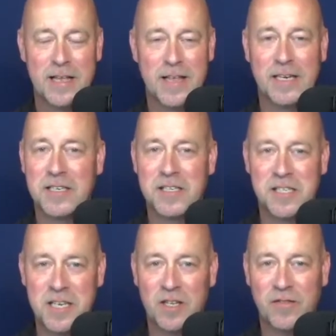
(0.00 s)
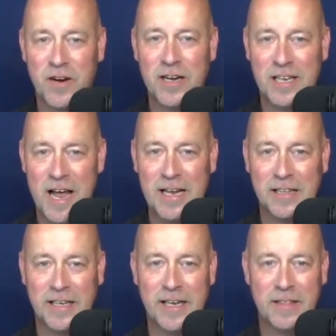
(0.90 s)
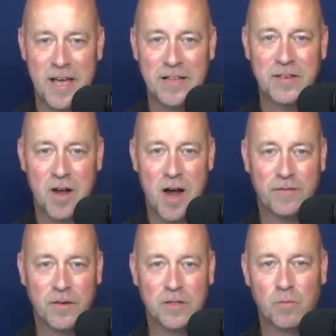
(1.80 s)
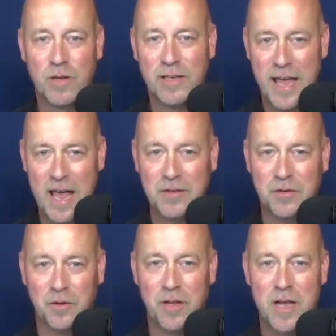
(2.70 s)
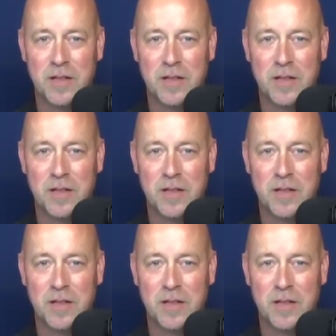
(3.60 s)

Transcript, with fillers: that it is still very likely that the conference will cancel